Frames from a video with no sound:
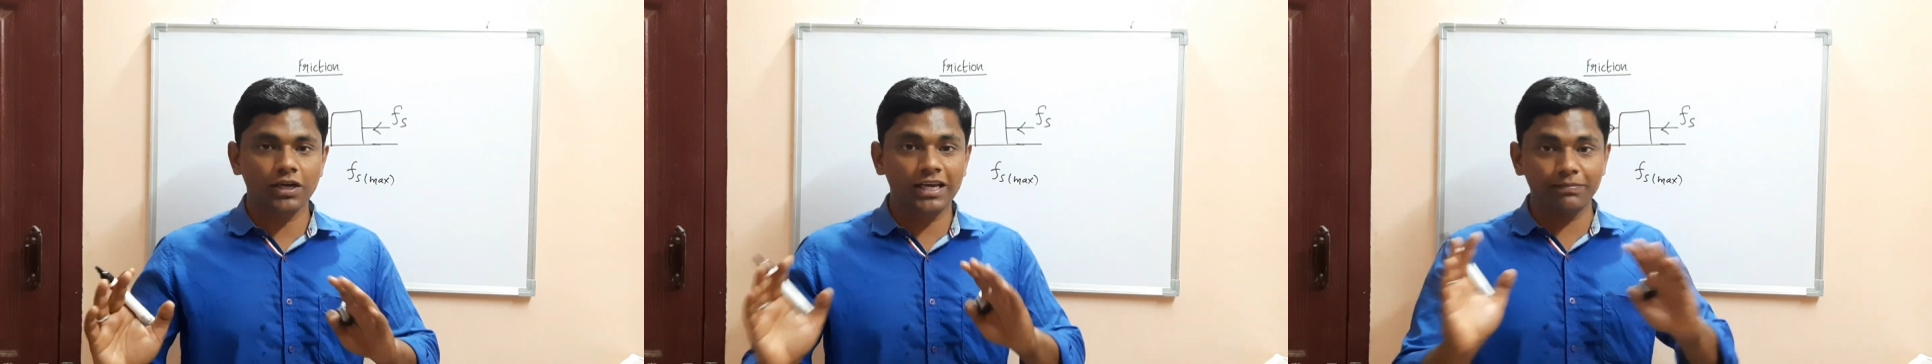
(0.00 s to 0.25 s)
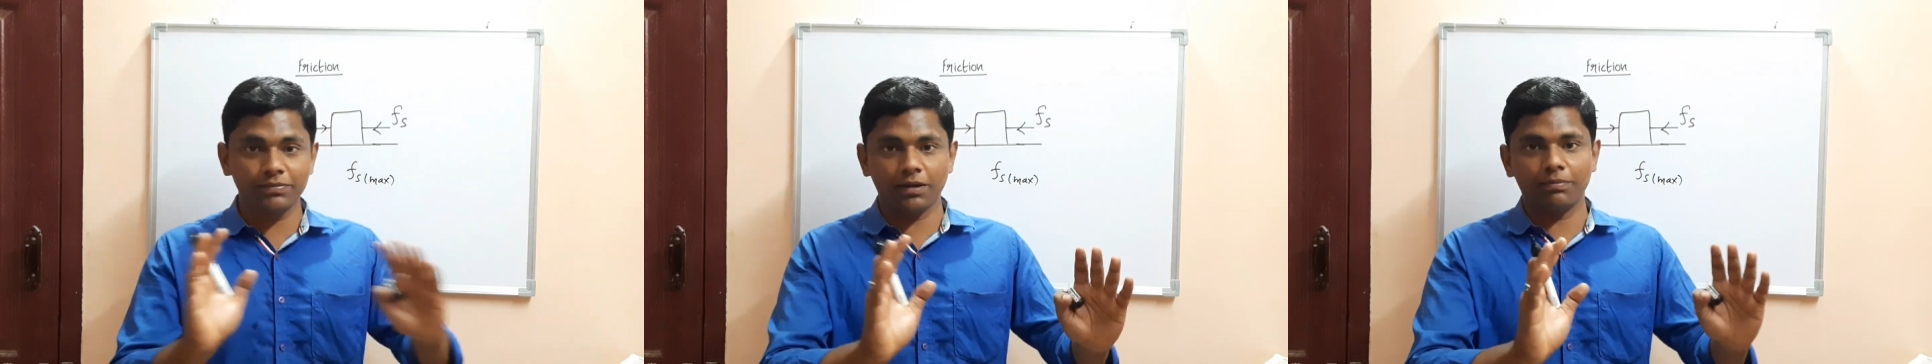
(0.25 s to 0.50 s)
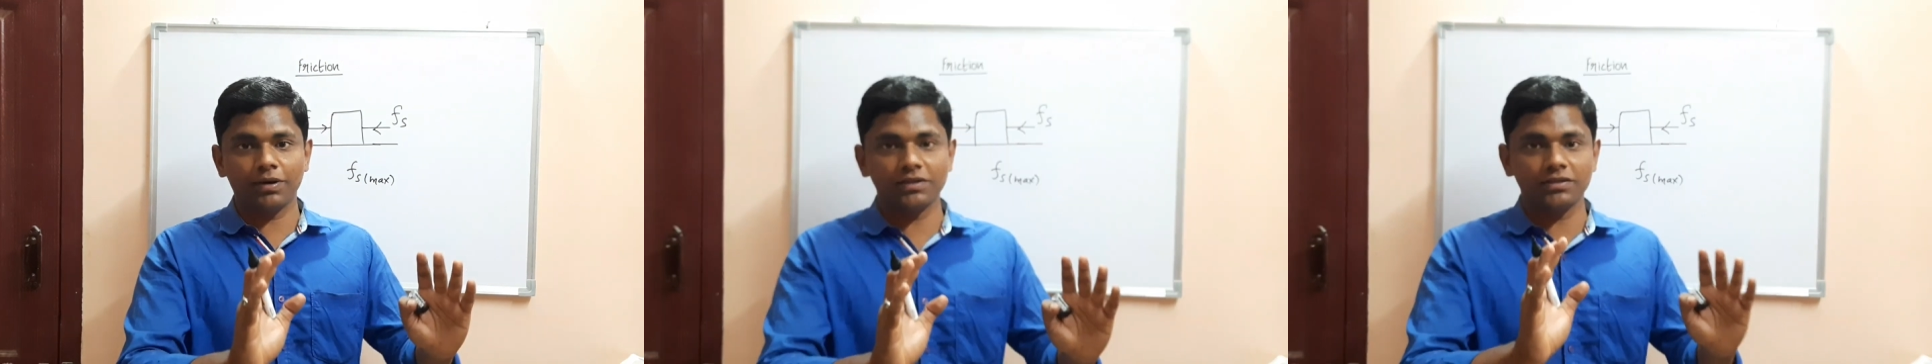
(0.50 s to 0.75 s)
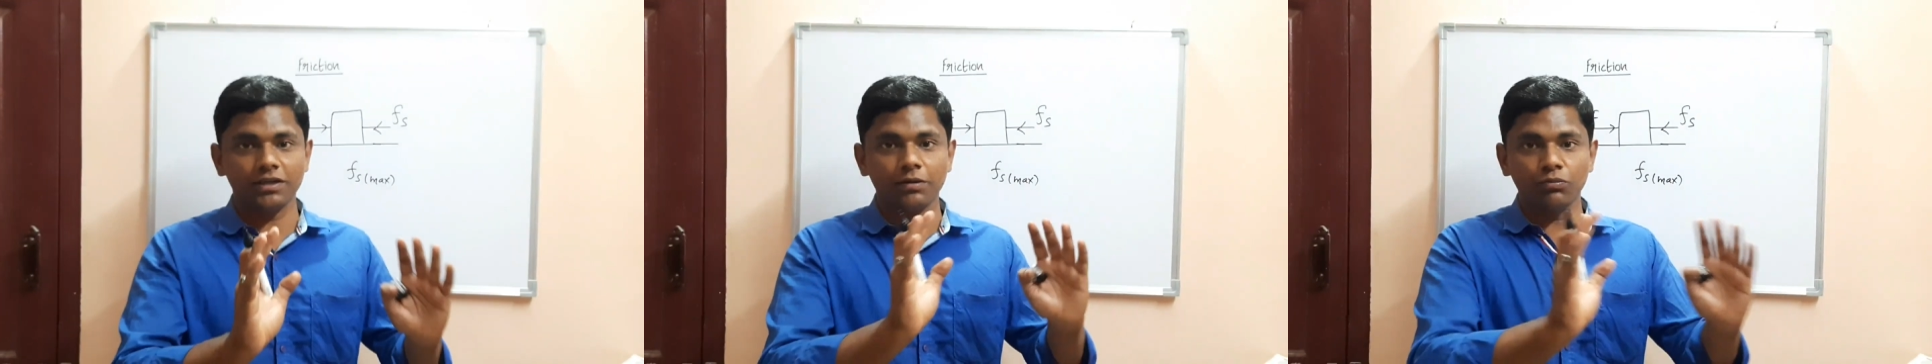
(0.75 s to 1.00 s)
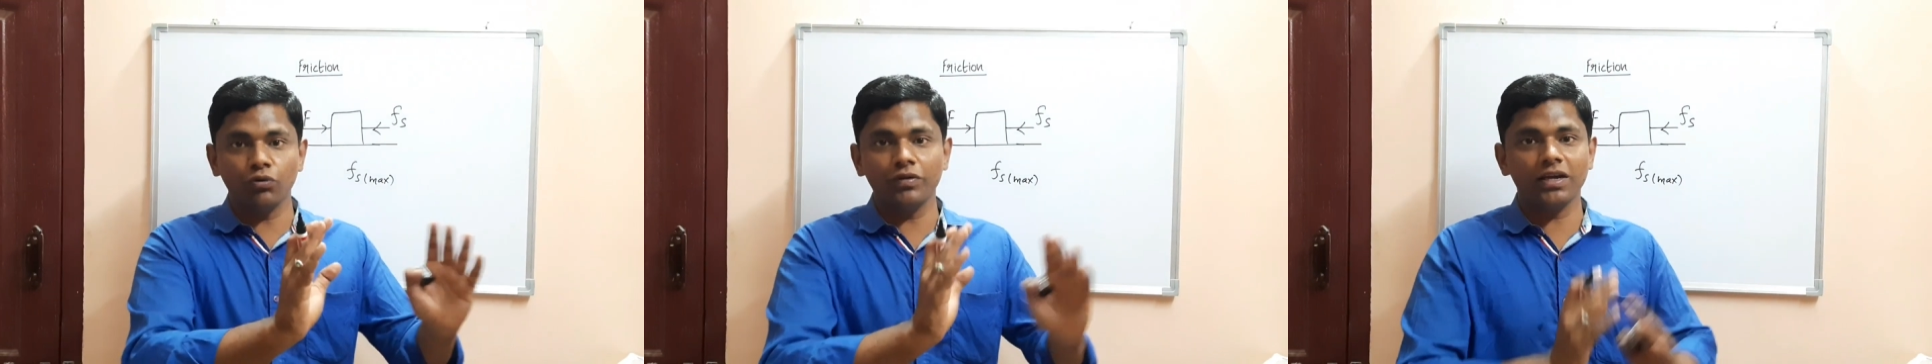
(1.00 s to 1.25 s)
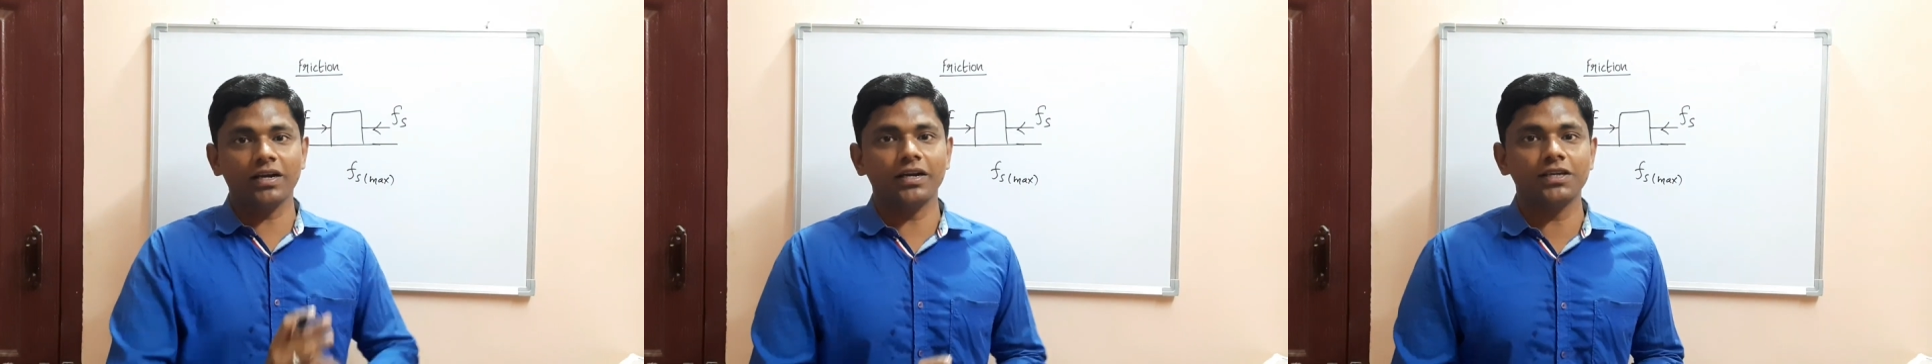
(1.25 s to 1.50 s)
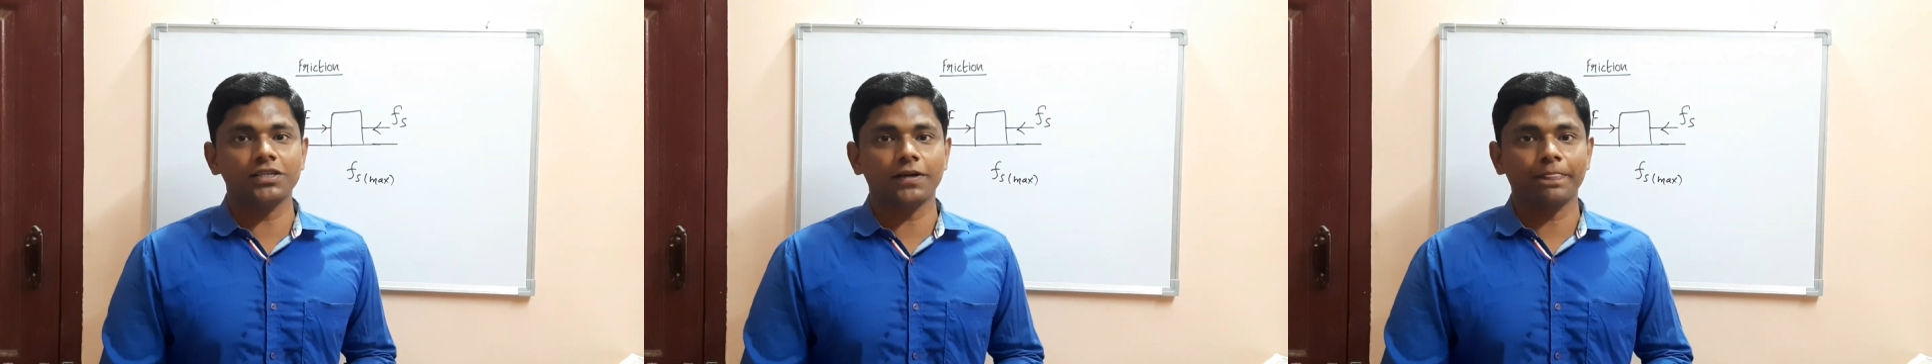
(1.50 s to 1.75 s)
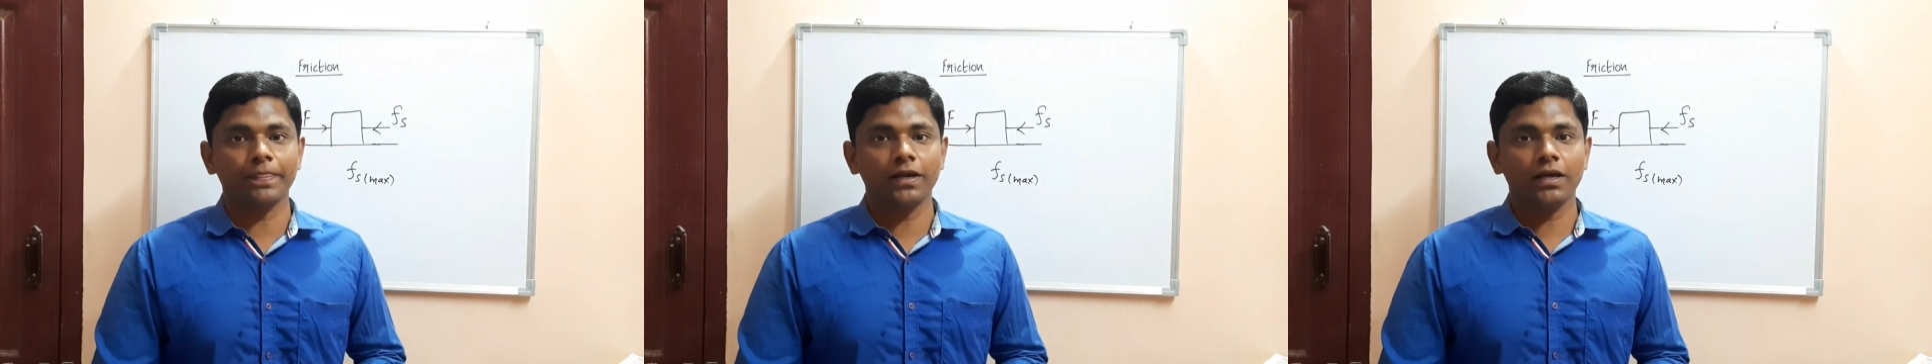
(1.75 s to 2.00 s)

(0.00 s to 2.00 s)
keep the bus in a moving condition.